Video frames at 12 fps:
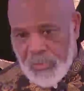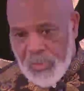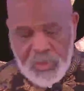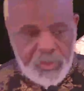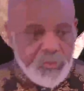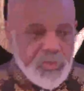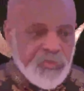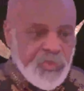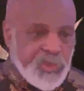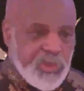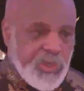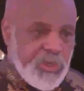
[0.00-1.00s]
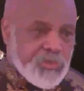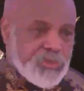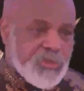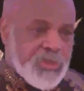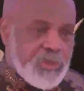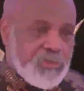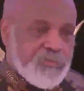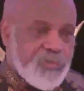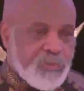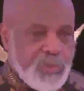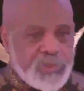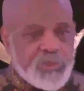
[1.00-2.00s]
And we've engaged in it
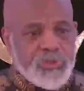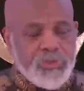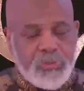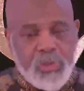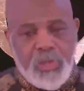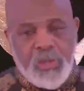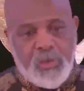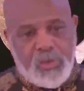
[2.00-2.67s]
for much too long.